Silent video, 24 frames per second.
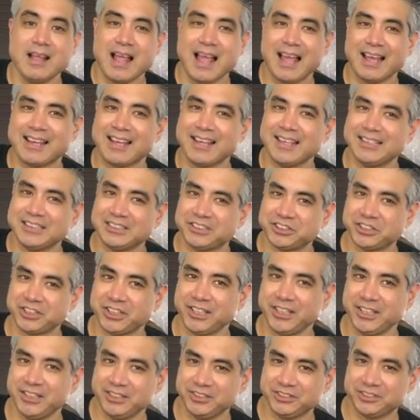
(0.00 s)
I kind of
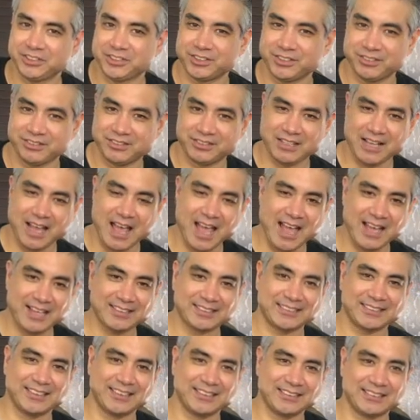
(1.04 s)
changed the
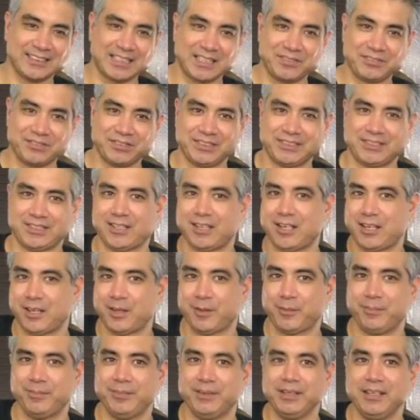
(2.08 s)
accents every
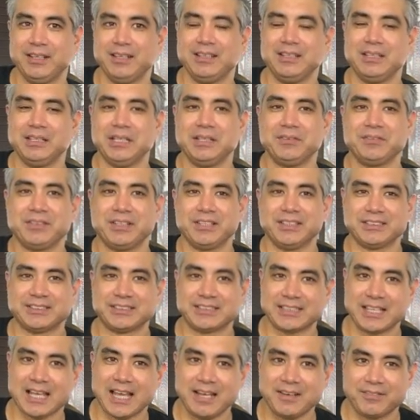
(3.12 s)
time, even
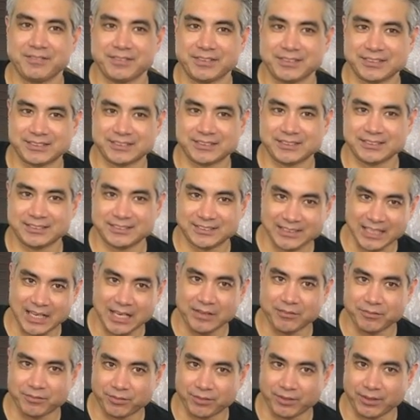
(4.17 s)
inside of this
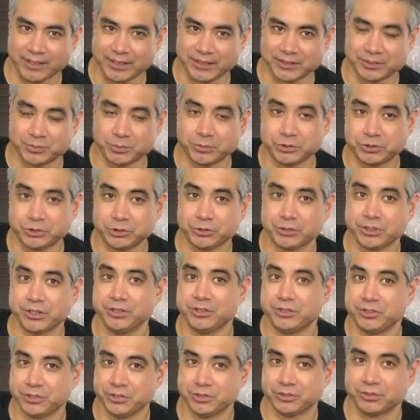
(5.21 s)
same phrase, which you
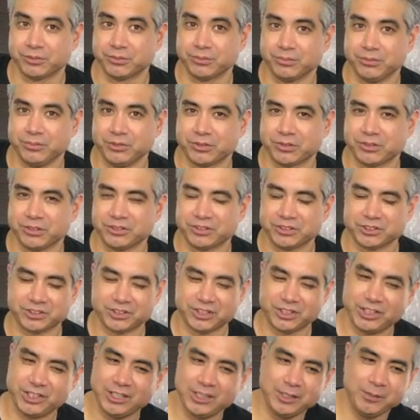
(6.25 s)
can do. You could just
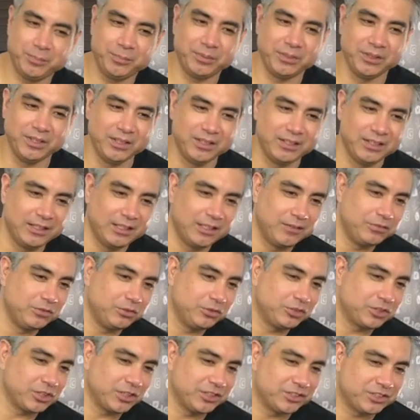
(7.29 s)
keep, if you
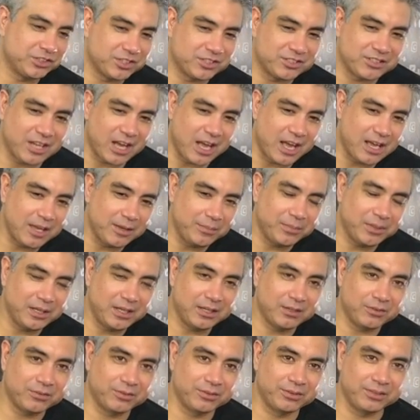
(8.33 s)
change the
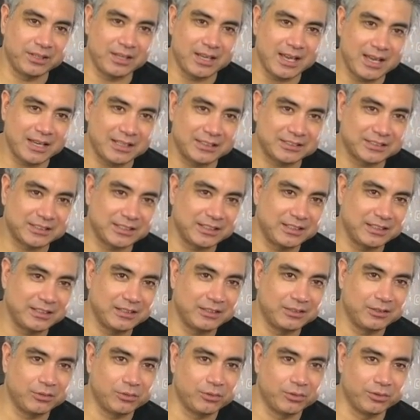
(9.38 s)
timing or the
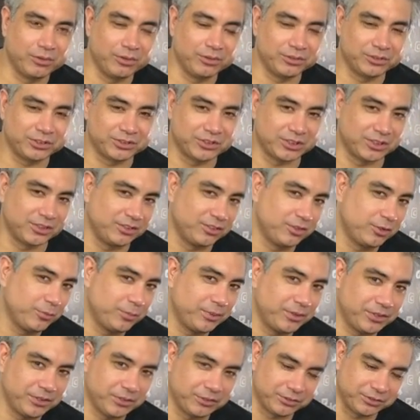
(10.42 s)
accent or just a little
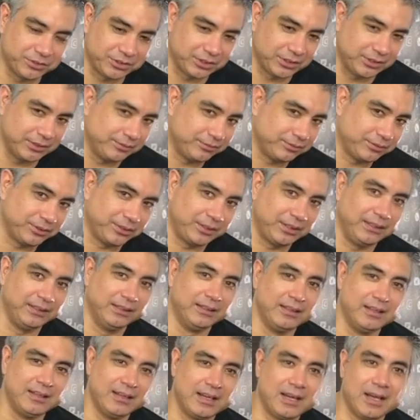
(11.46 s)
bit of your delivery
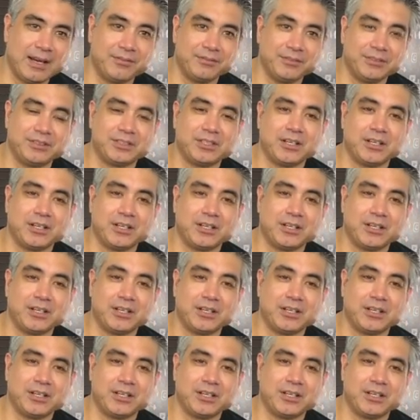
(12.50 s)
every